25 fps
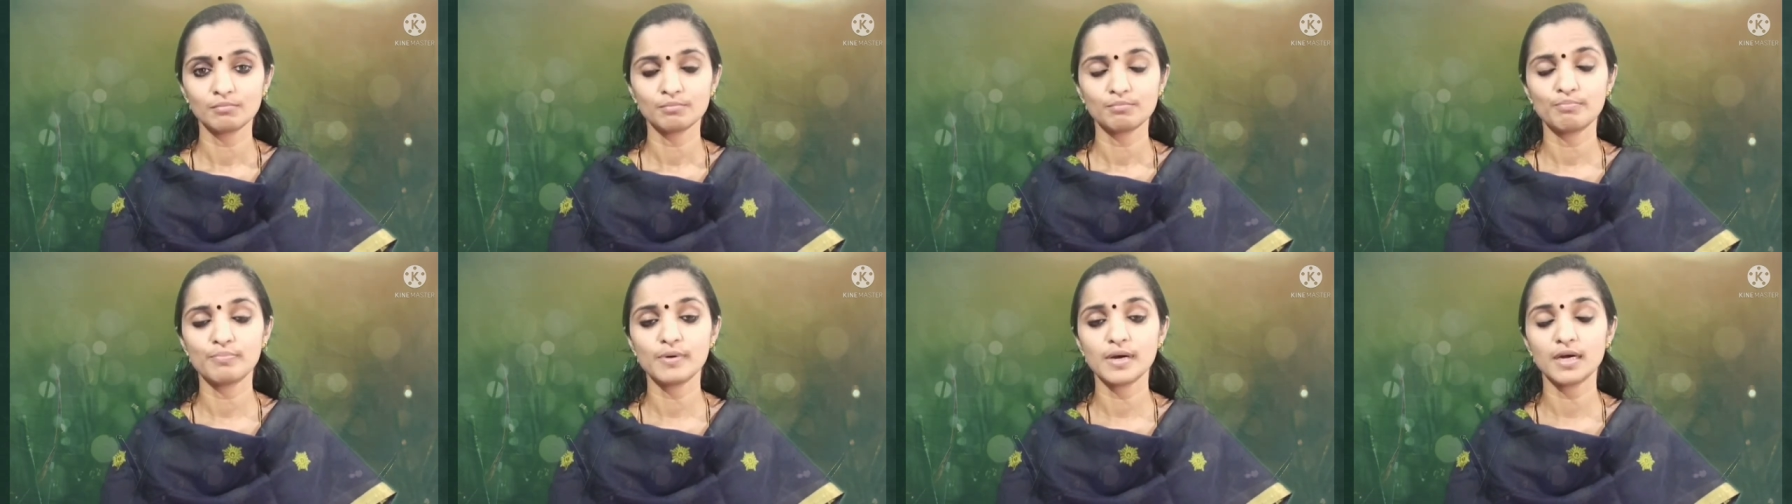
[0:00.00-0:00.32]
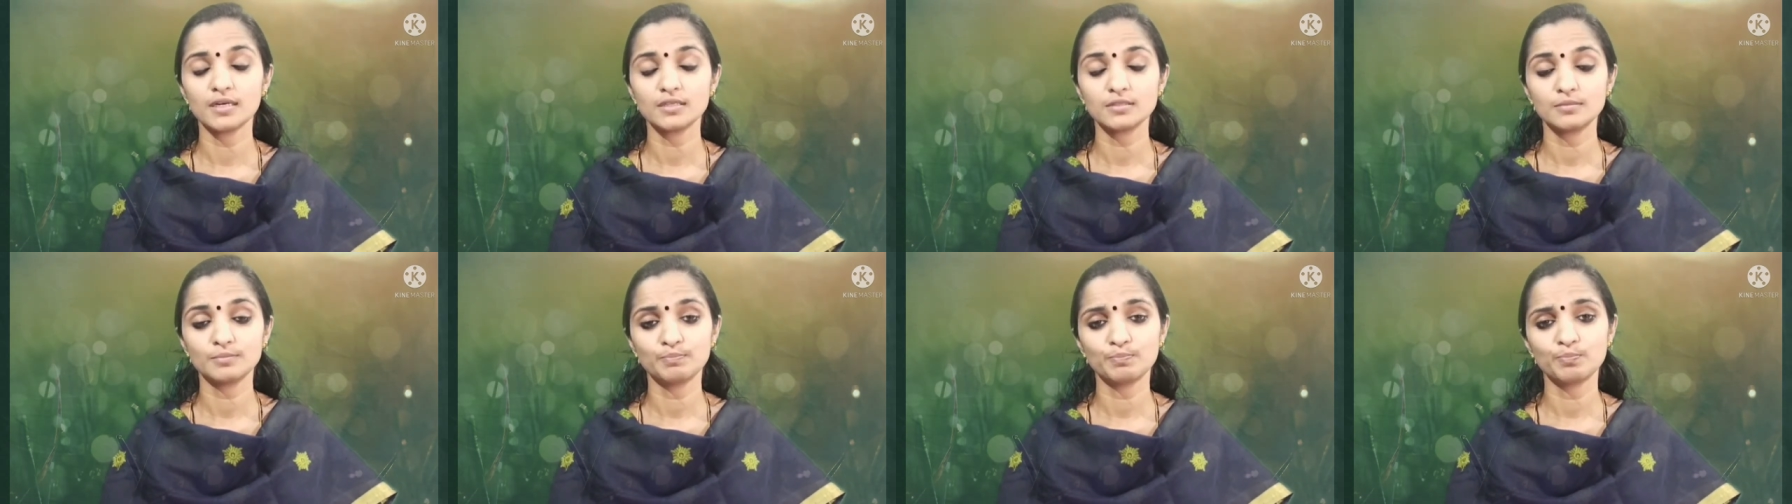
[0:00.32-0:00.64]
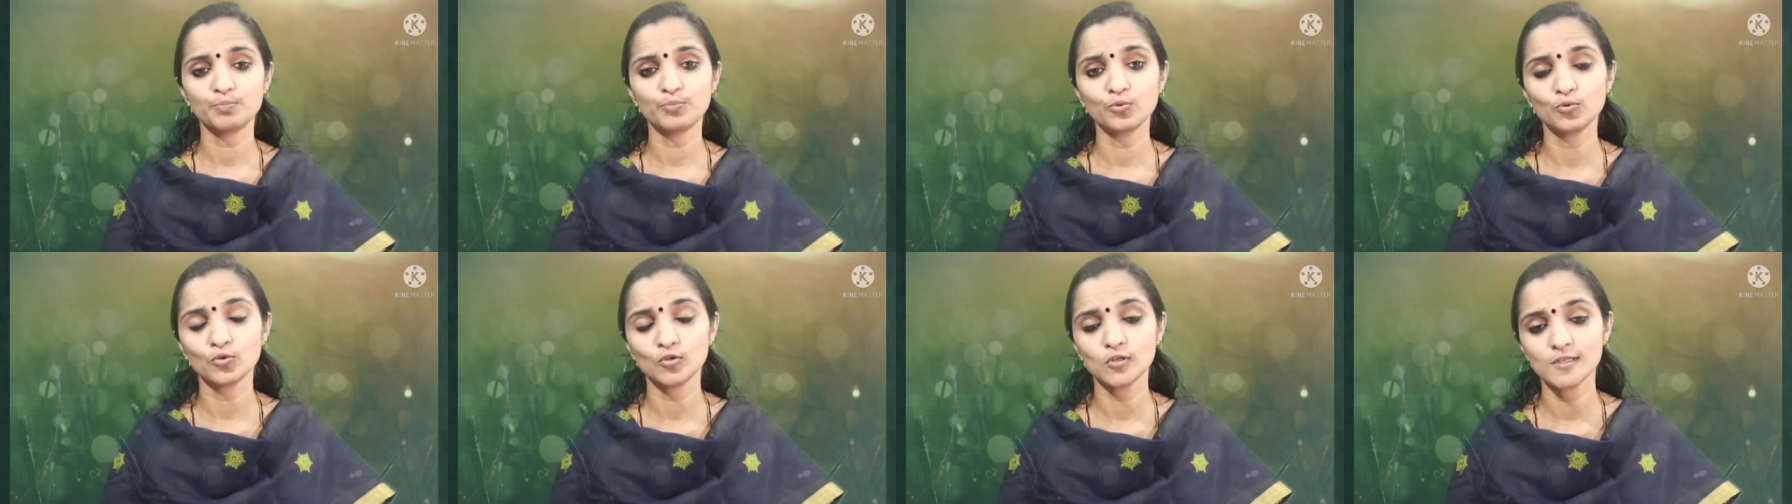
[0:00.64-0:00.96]

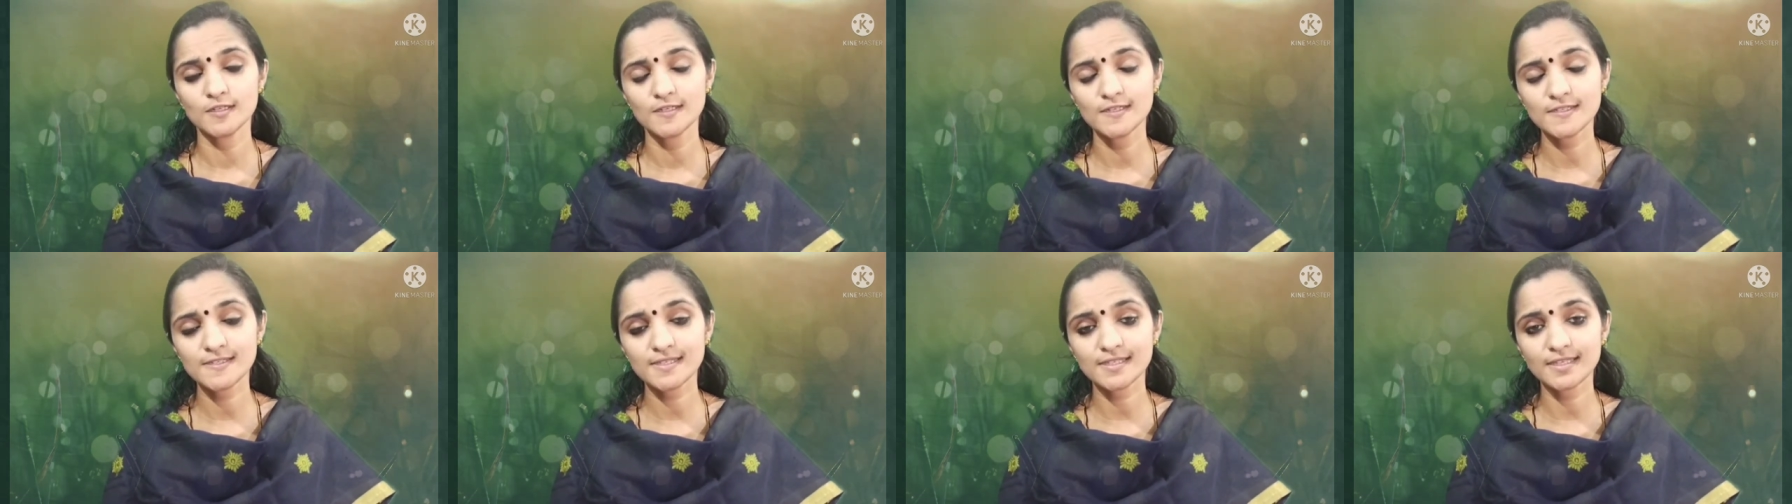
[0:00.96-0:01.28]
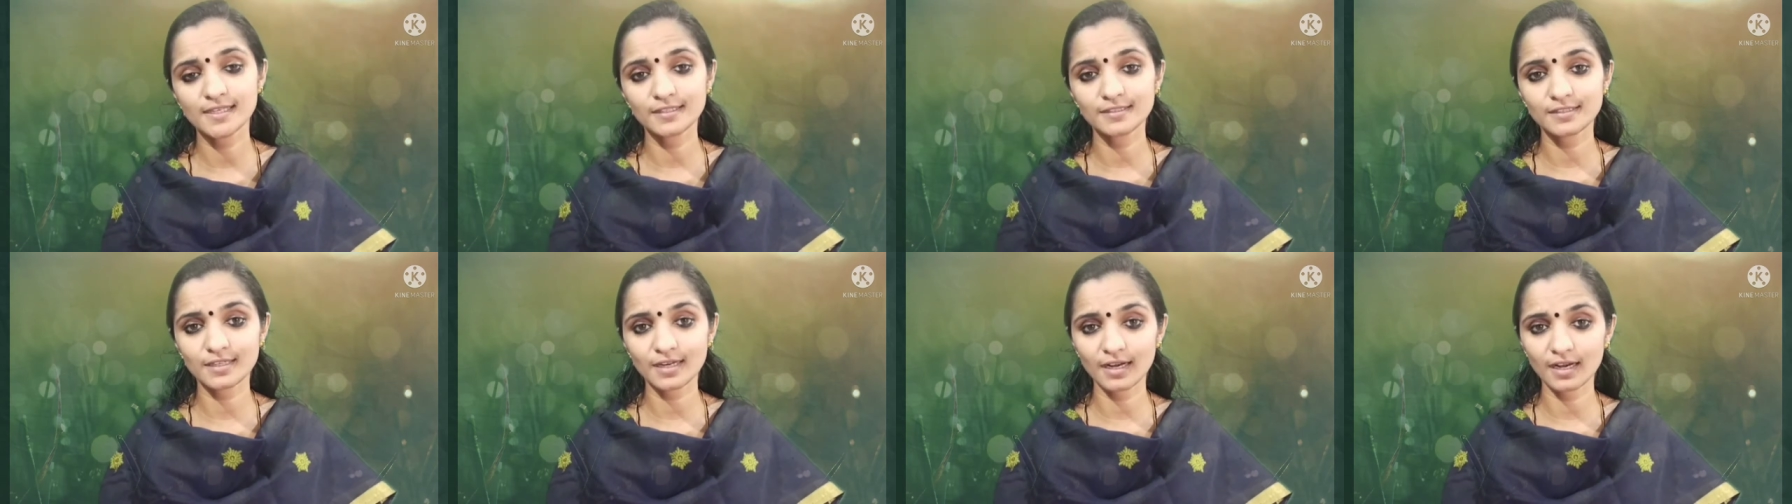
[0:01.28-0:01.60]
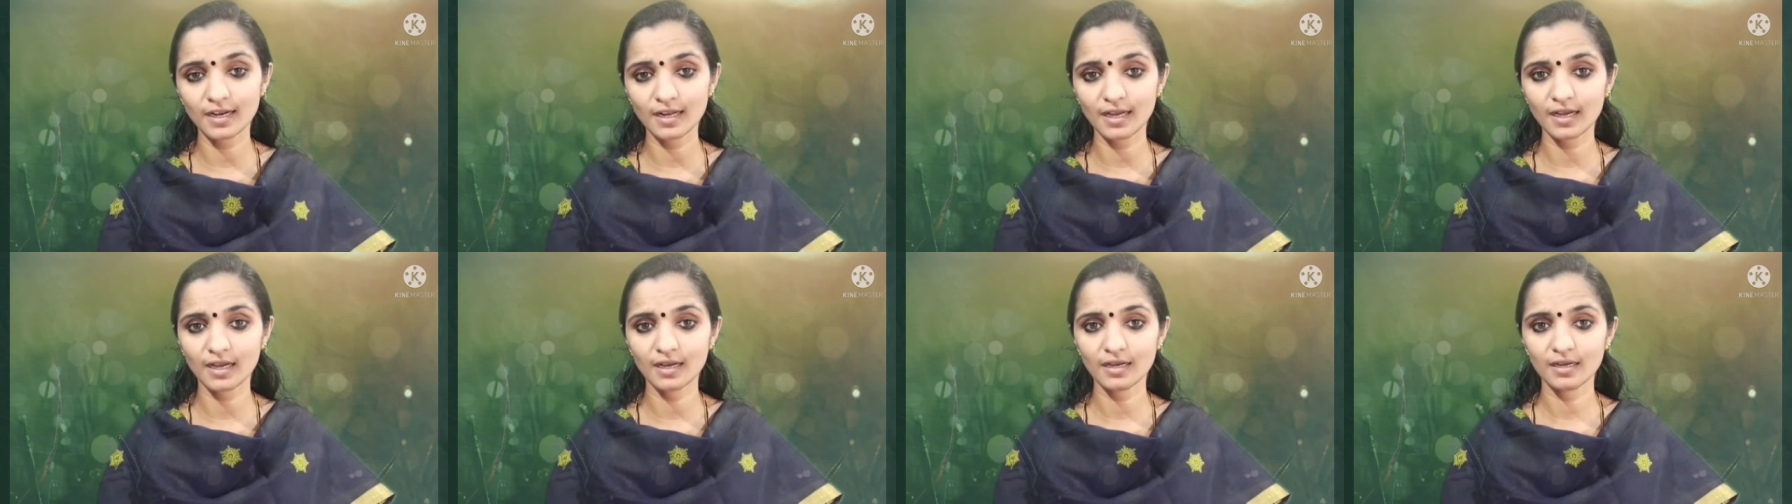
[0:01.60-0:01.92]
But poor
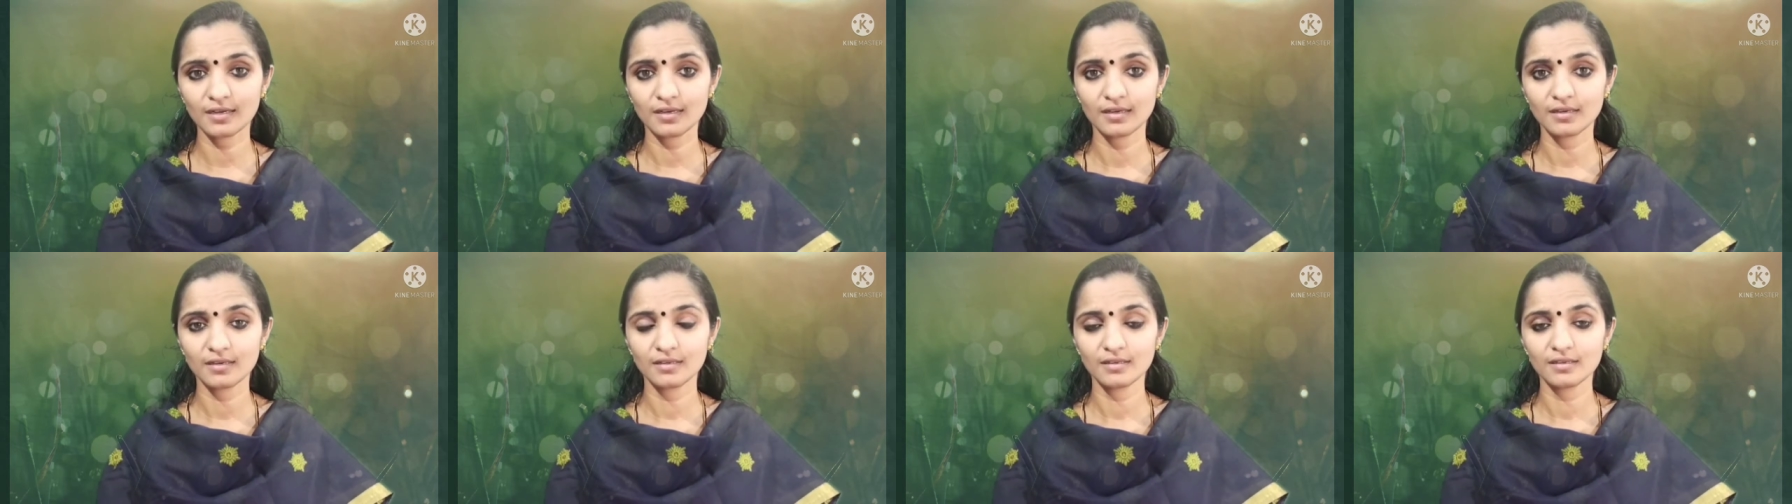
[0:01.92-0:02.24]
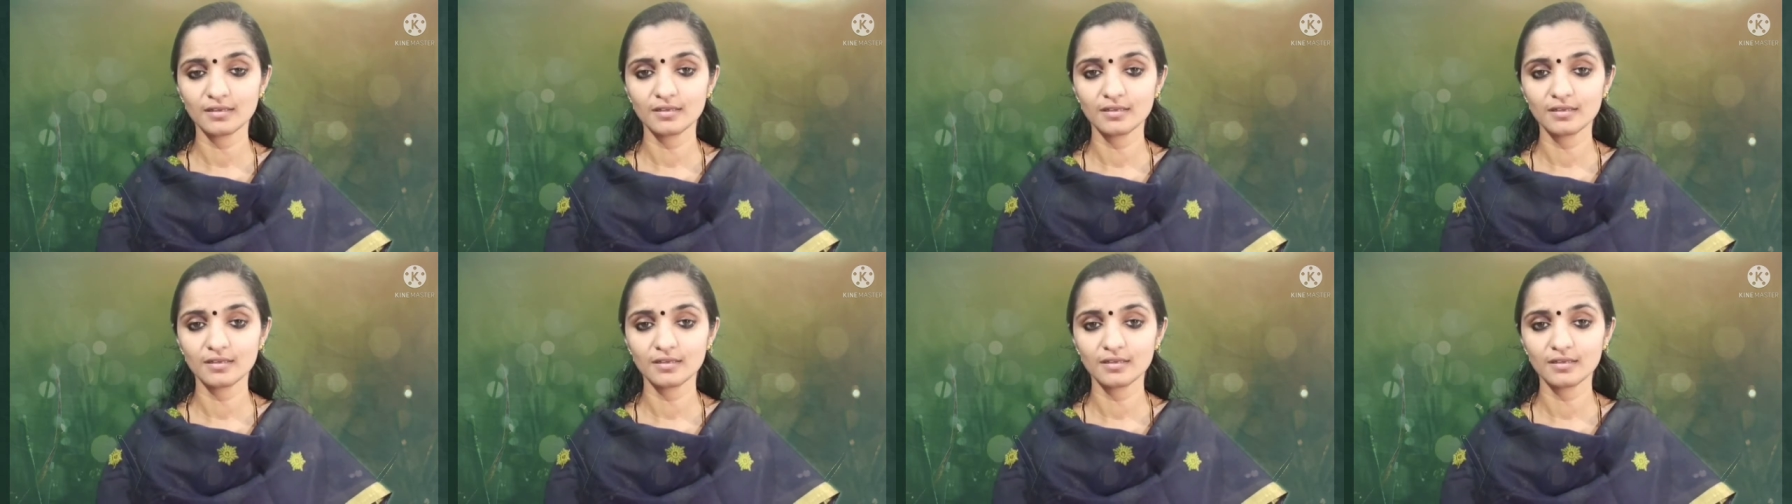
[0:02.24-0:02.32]
Cinderella,